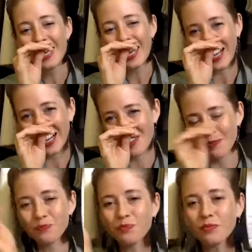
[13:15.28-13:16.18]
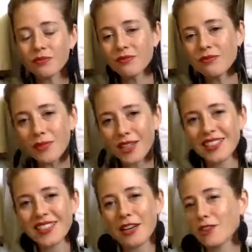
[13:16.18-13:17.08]
And it's
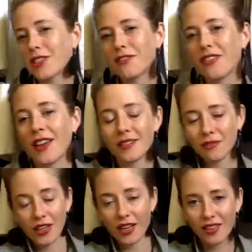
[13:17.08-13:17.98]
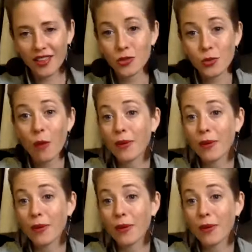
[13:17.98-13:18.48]
kind of just a funny thing as well,